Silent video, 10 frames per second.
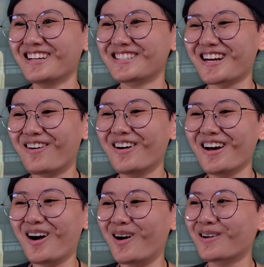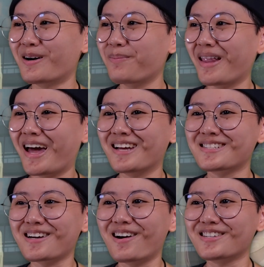So all her
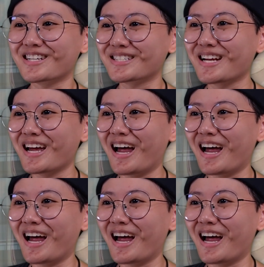plans are just